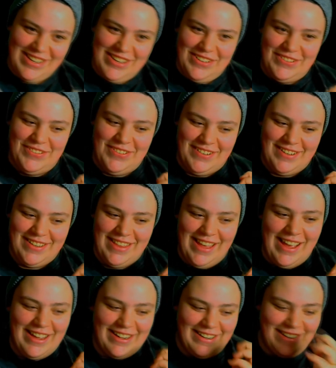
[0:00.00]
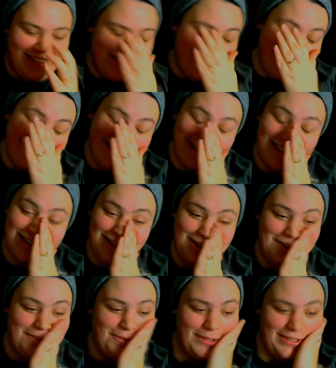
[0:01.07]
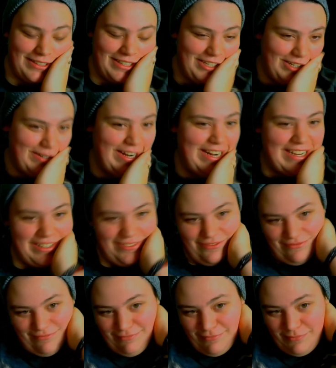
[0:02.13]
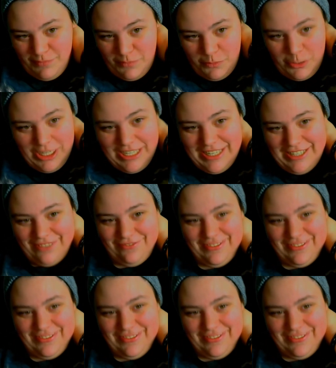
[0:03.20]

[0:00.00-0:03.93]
for that really great reading.